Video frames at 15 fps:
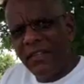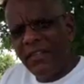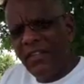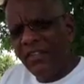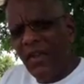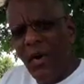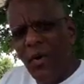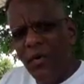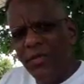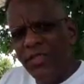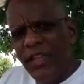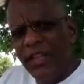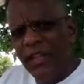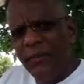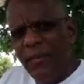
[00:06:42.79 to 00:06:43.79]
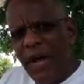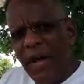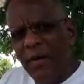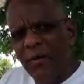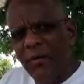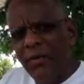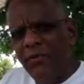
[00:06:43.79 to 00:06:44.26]
This whole thing
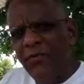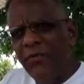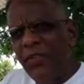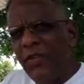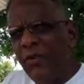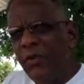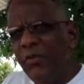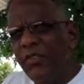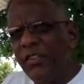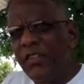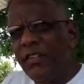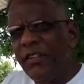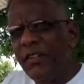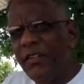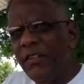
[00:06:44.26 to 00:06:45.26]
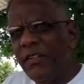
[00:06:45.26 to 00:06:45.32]
about refusing